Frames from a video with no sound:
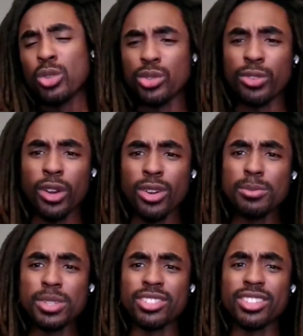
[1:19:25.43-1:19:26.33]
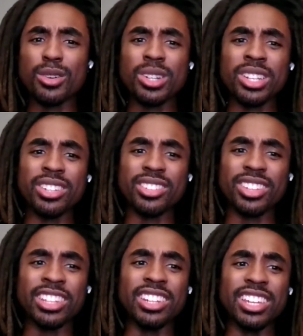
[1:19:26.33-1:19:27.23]
he was very mysterious
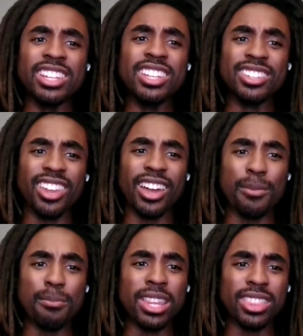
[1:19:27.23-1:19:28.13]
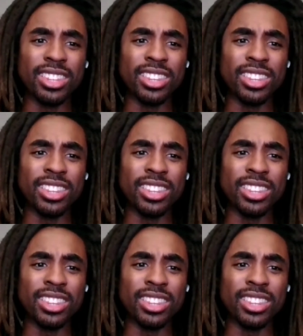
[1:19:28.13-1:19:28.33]
in his like method.